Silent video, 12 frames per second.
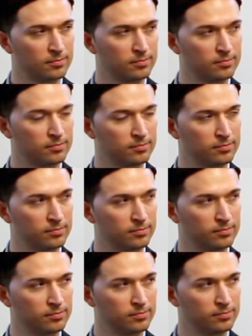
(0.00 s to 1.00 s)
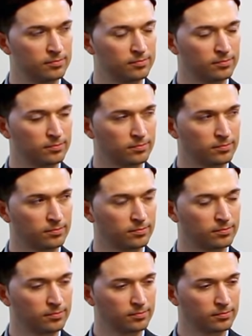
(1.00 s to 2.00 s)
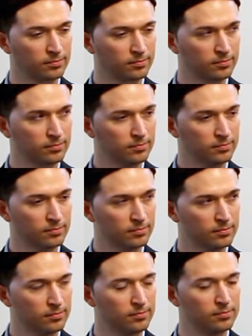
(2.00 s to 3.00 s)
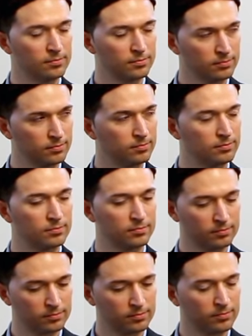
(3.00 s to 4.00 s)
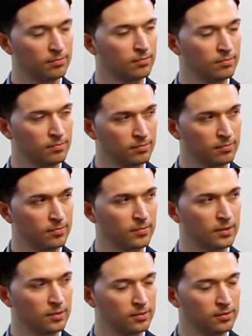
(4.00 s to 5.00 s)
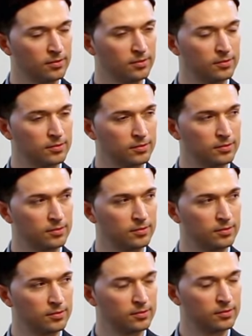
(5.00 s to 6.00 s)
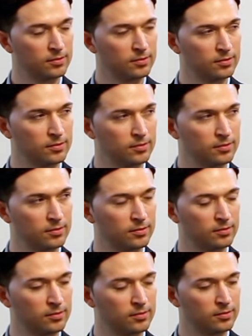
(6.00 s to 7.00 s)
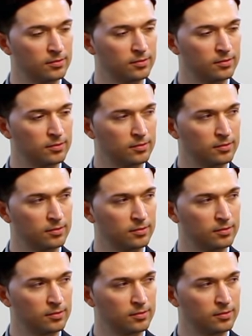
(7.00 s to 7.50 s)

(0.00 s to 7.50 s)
This person isn't speaking.